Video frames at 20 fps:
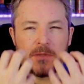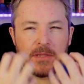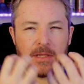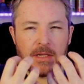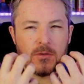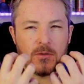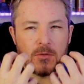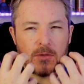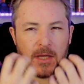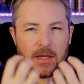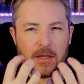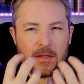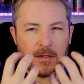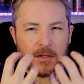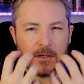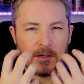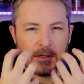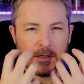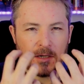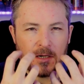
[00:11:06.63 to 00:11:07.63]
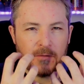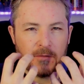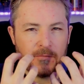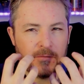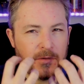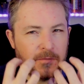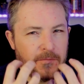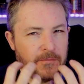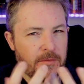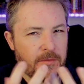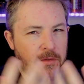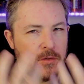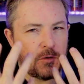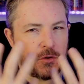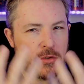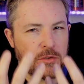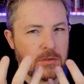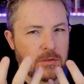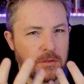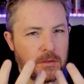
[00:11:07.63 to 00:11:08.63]
but then you get a kind of
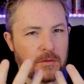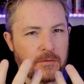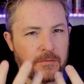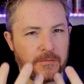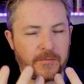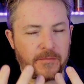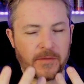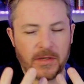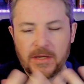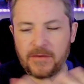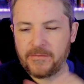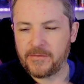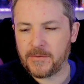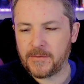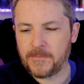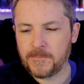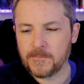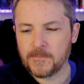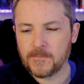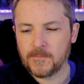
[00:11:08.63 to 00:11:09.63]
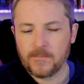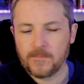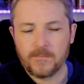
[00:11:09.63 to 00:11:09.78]
infusion of flavour.